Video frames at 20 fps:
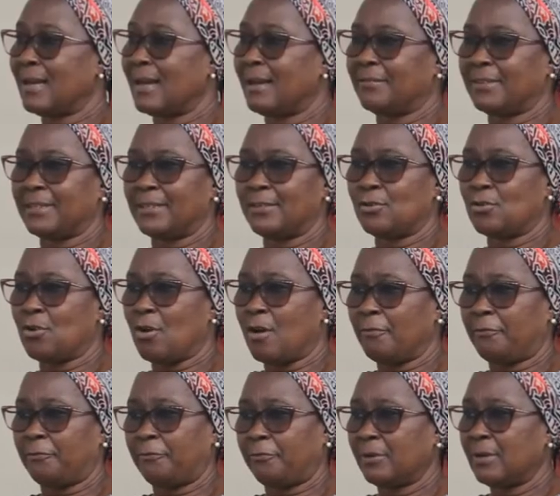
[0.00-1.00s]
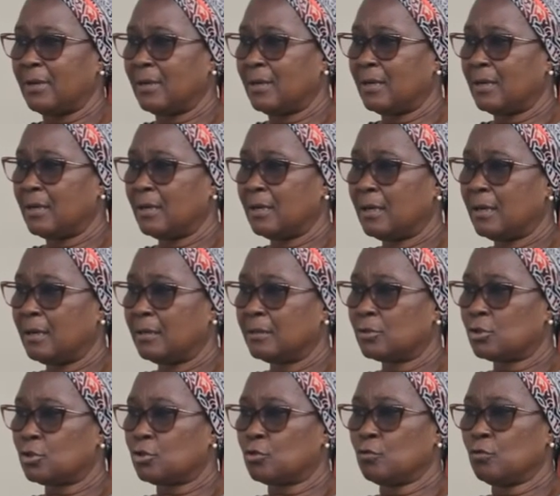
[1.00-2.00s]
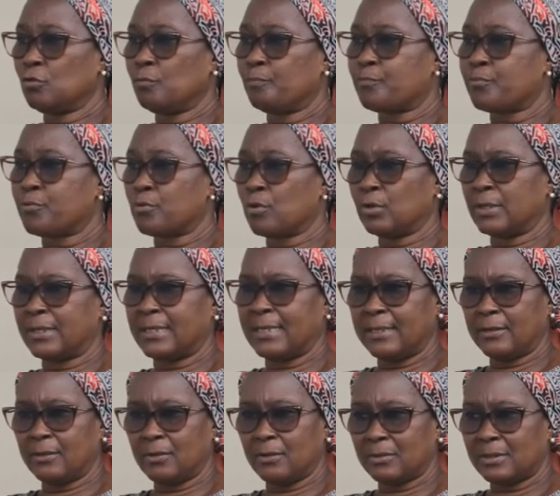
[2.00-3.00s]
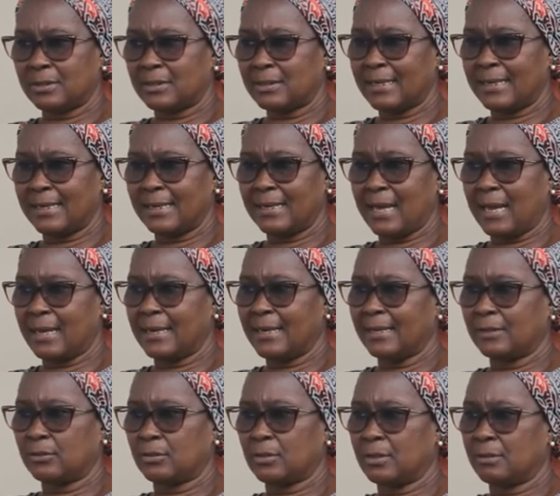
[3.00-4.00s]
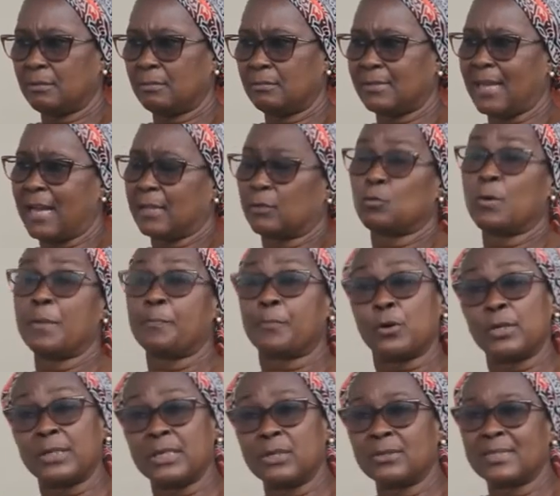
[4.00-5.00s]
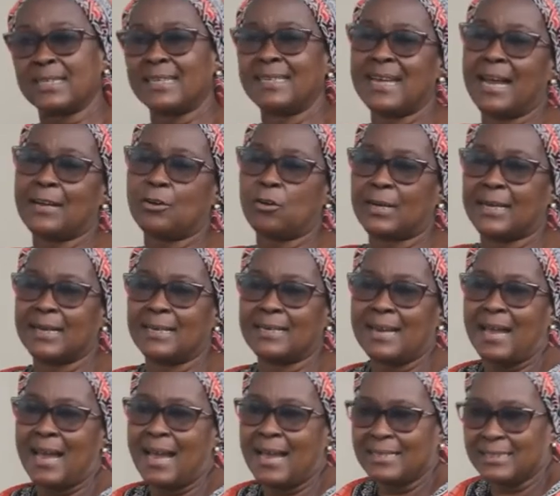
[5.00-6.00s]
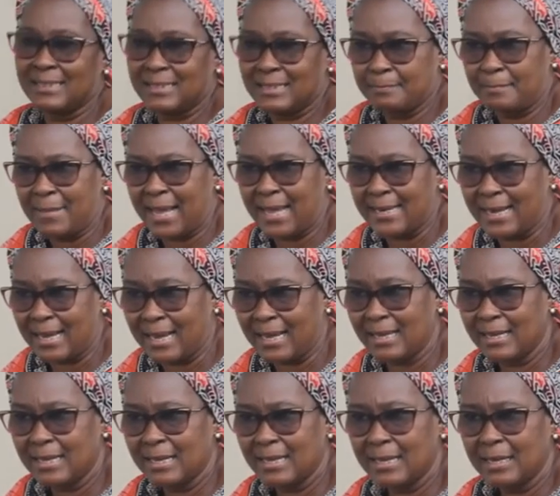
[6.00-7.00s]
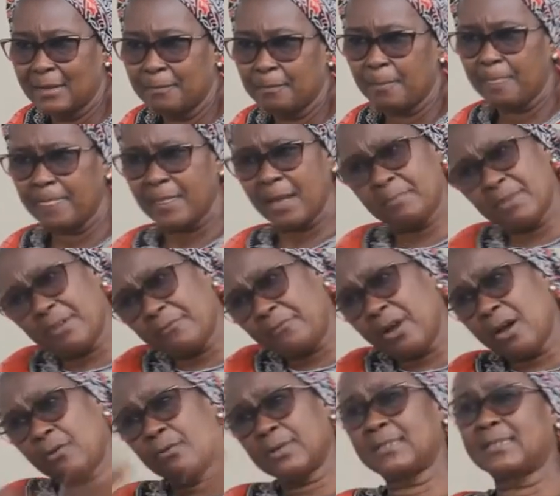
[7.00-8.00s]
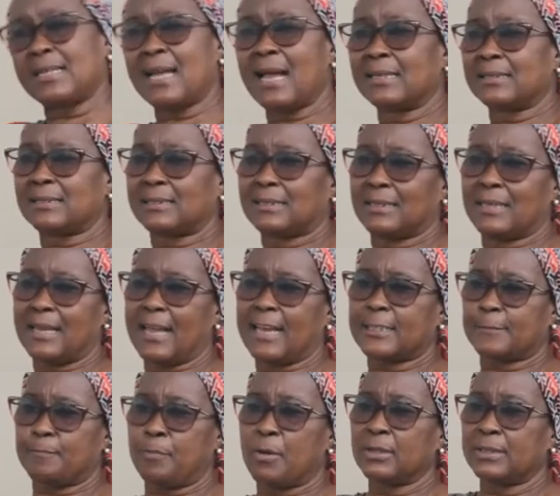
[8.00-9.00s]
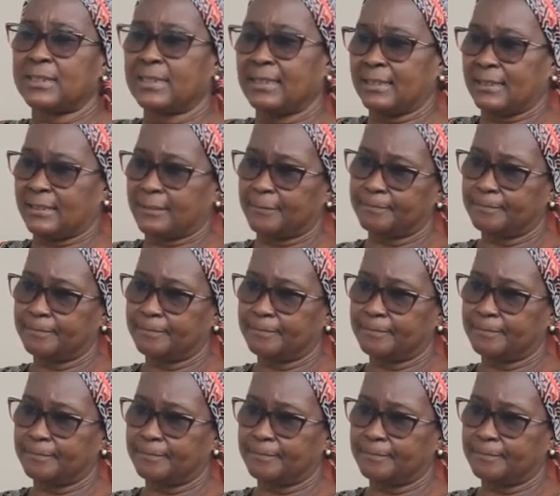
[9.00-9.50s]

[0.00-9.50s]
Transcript: enough to produce, that we produce in an organized manner before we start exporting.